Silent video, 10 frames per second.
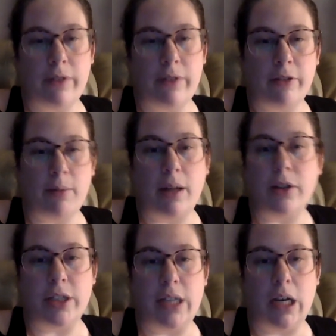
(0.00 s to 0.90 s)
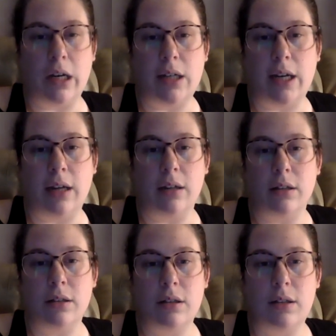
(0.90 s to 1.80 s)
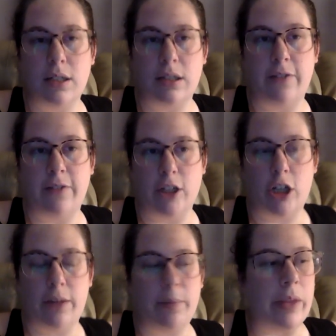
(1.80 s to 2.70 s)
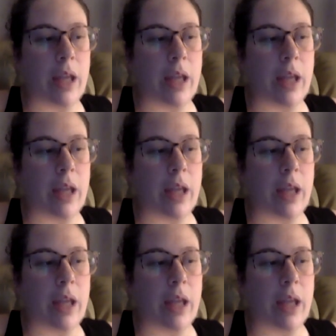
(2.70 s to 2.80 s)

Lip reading: you from understanding this division.